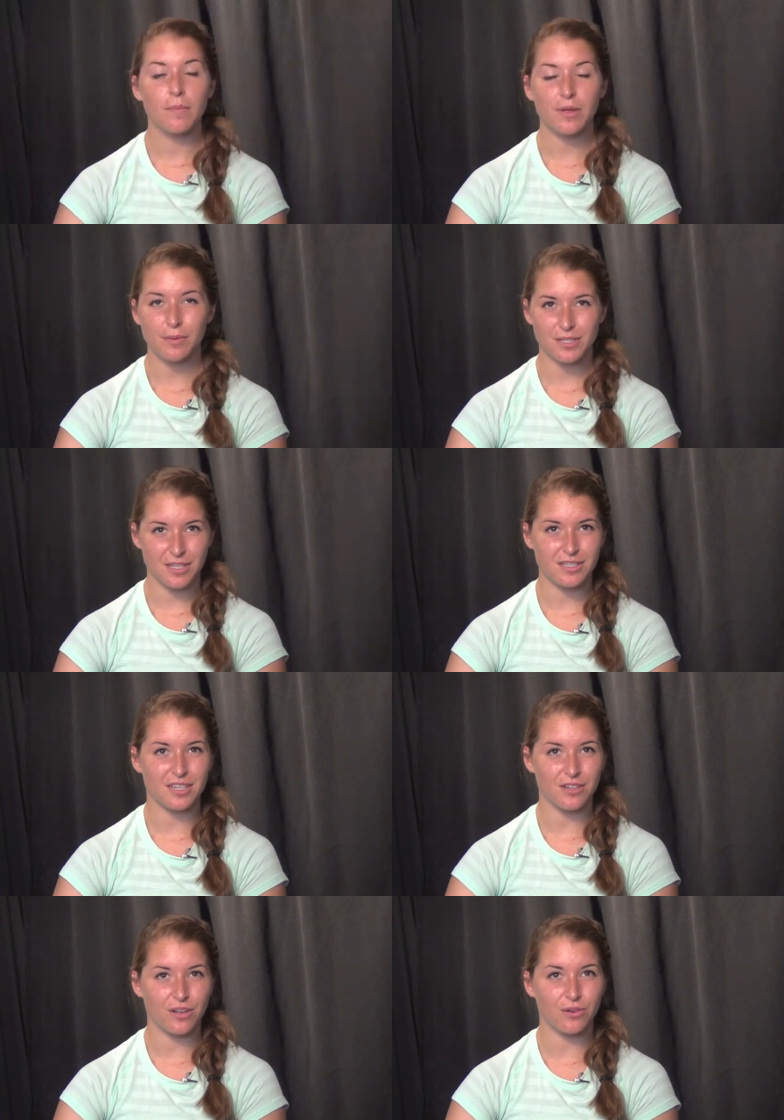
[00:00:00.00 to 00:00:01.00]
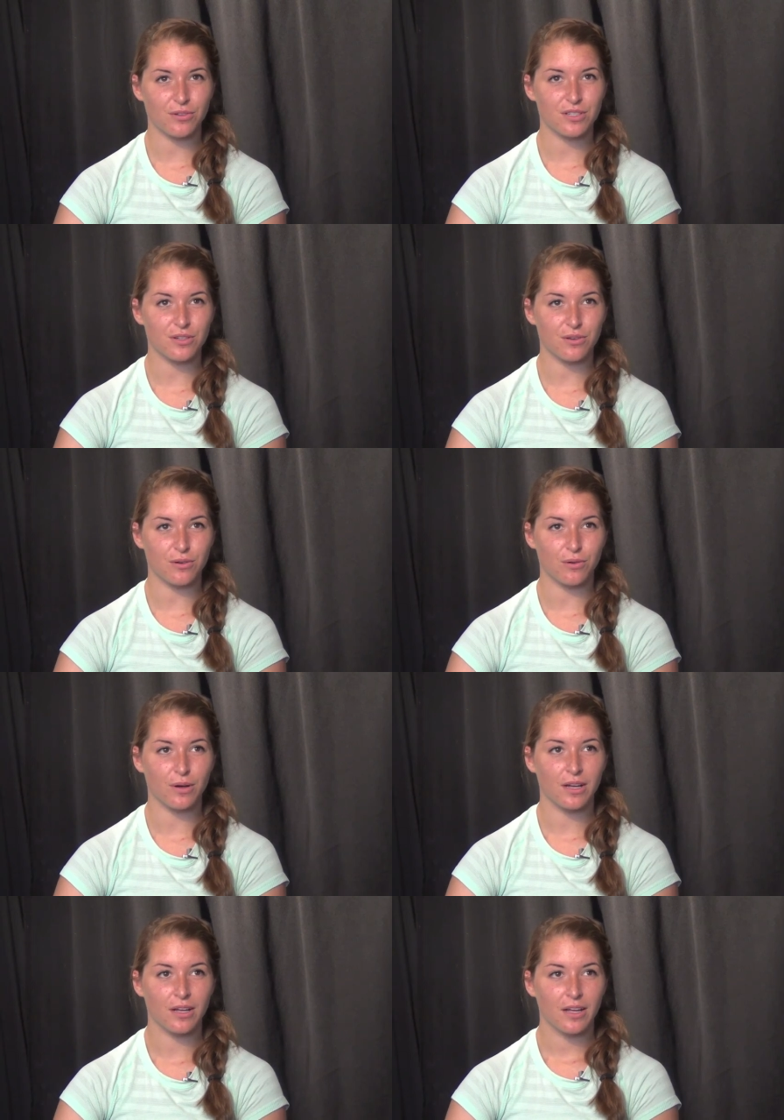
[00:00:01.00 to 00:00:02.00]
be able to continue to,
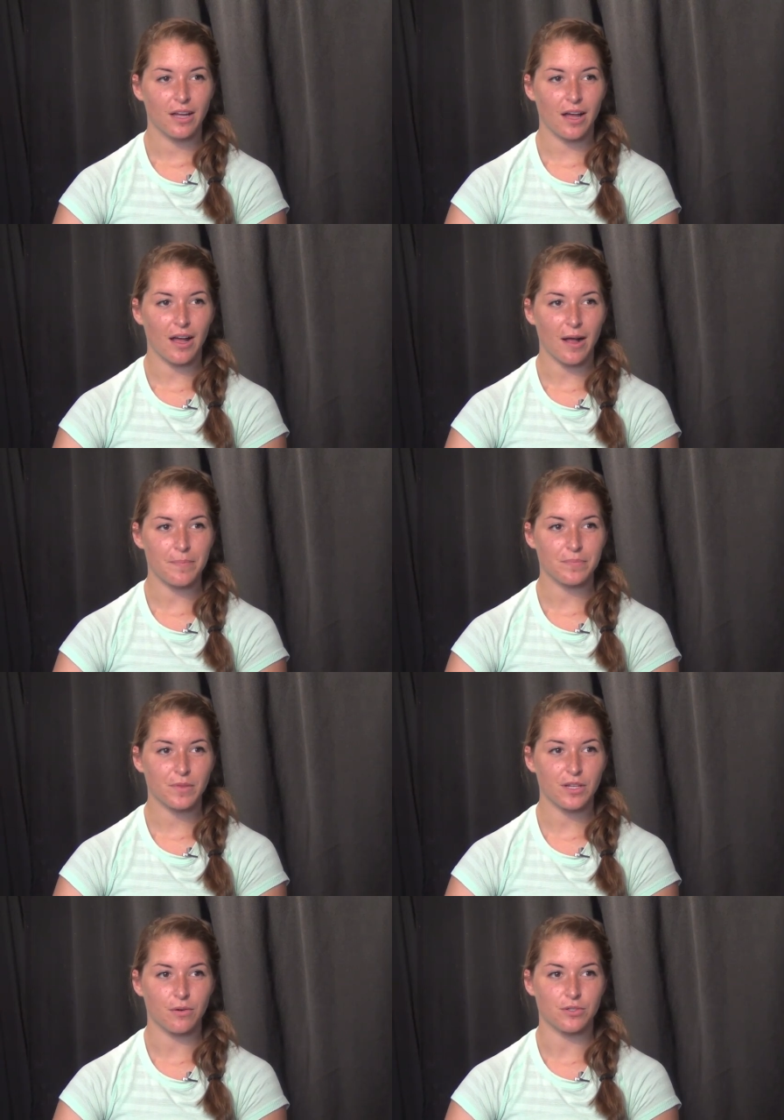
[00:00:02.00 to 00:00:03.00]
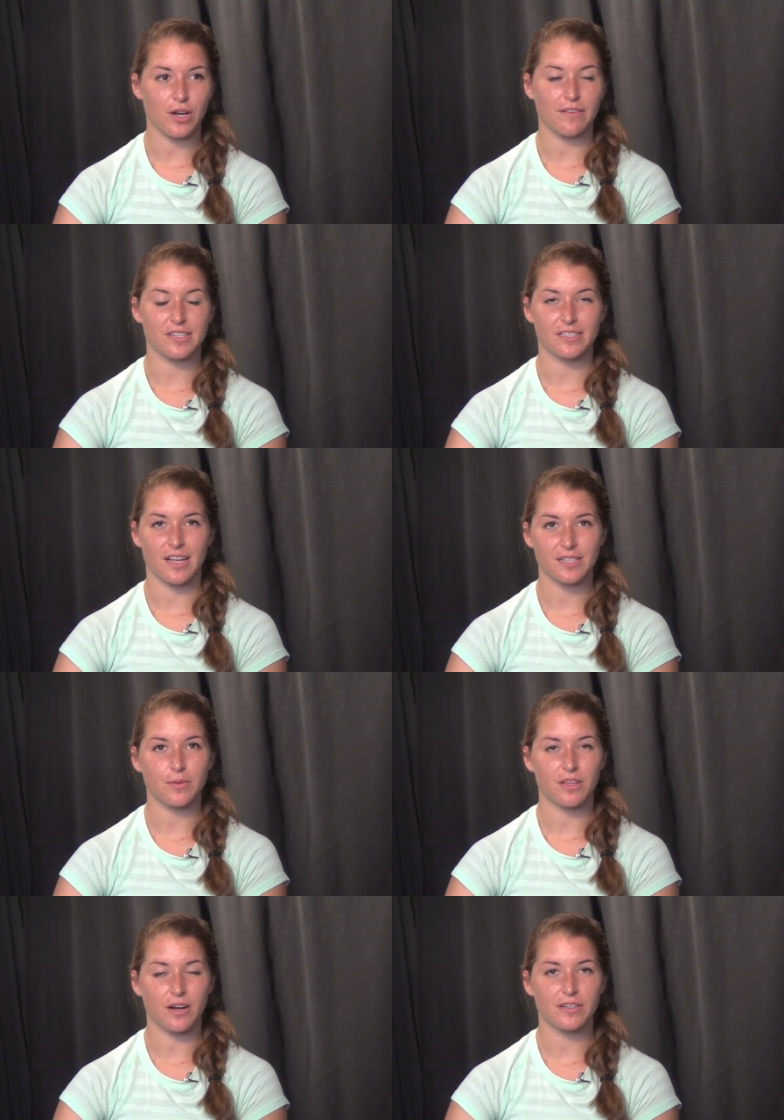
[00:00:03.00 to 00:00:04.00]
you know, drive success
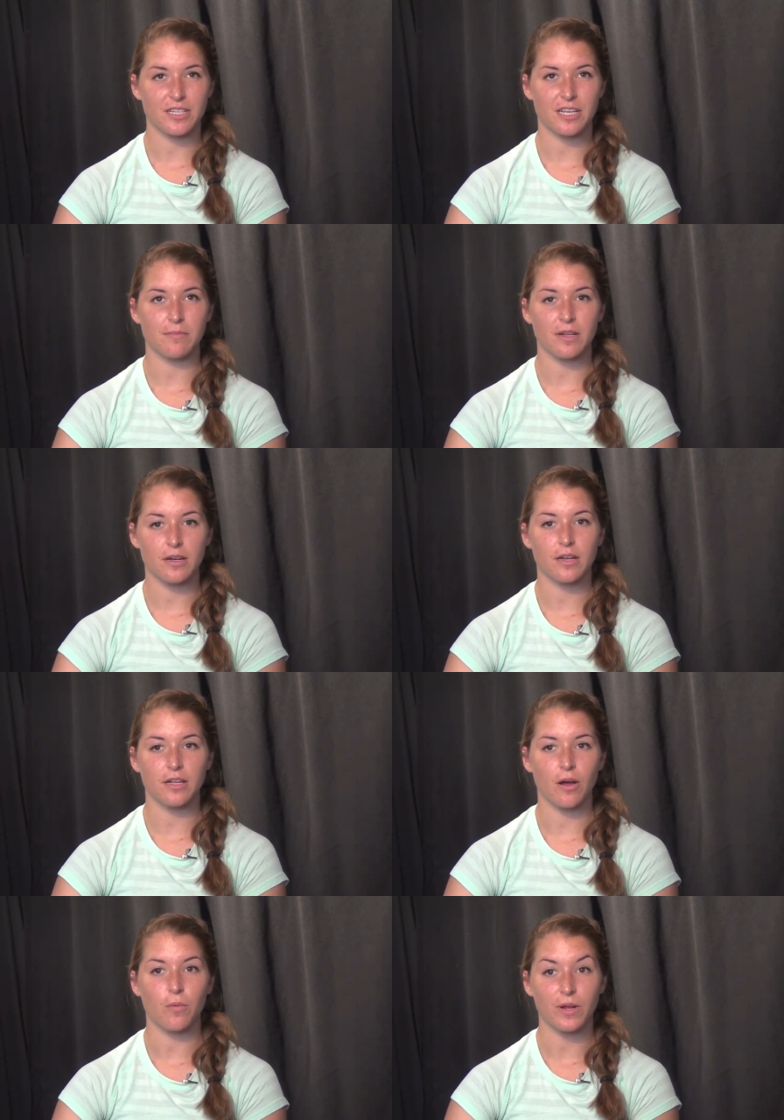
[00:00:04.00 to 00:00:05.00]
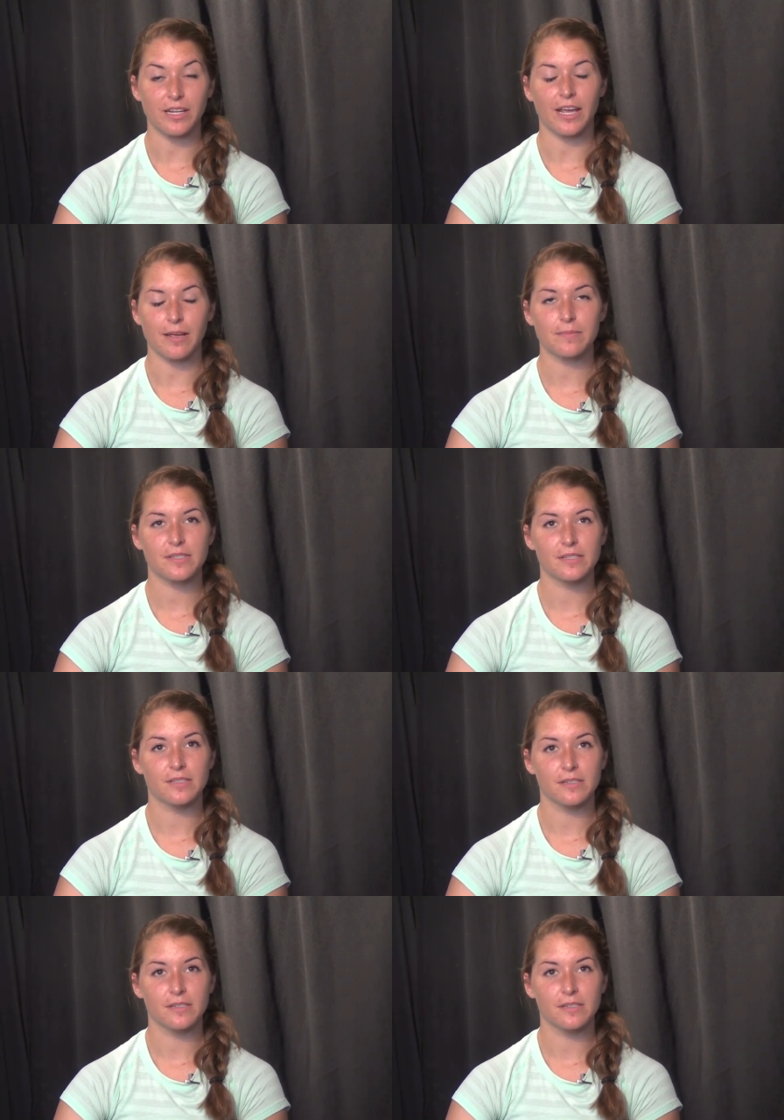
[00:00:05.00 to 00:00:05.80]
within our team and, you know, win games.